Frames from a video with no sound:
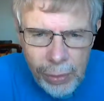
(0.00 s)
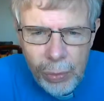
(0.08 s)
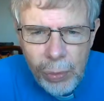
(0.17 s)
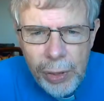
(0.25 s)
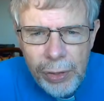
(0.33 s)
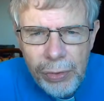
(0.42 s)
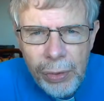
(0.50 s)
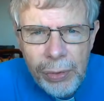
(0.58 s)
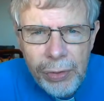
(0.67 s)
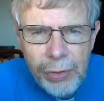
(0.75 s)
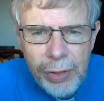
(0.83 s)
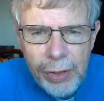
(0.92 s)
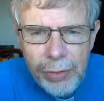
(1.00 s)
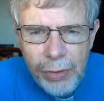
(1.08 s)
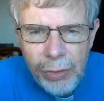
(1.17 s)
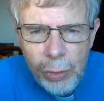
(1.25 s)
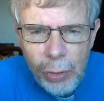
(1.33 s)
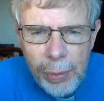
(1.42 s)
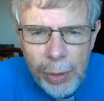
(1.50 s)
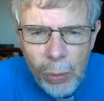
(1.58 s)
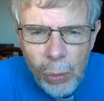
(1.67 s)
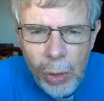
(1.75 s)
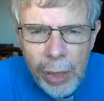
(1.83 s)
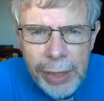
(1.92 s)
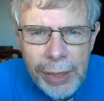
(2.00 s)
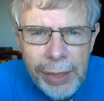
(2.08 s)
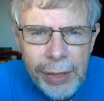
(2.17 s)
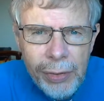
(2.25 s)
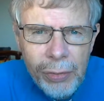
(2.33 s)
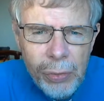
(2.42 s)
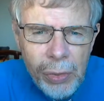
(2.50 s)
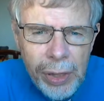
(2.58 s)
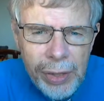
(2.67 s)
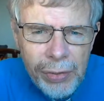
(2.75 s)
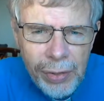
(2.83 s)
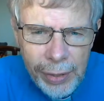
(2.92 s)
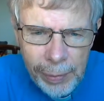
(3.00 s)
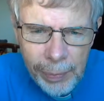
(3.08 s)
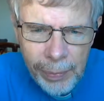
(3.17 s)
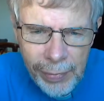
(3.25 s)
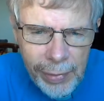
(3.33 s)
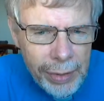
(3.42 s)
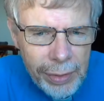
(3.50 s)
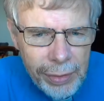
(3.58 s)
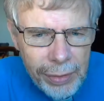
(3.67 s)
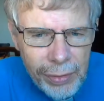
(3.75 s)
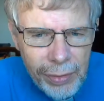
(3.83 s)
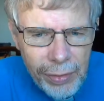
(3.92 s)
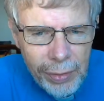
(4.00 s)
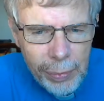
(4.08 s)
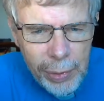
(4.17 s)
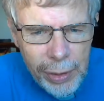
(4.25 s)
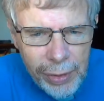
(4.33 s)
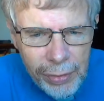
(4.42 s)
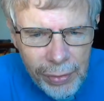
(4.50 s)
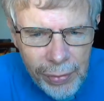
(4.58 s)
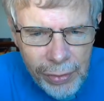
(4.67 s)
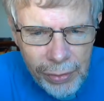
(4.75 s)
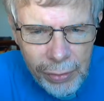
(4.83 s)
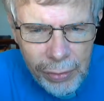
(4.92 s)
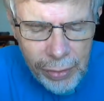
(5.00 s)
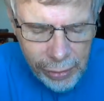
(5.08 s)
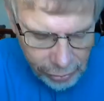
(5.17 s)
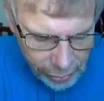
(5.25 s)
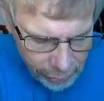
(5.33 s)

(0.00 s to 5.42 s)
where John starts to talk about why he is writing. So part of his introduction. I'm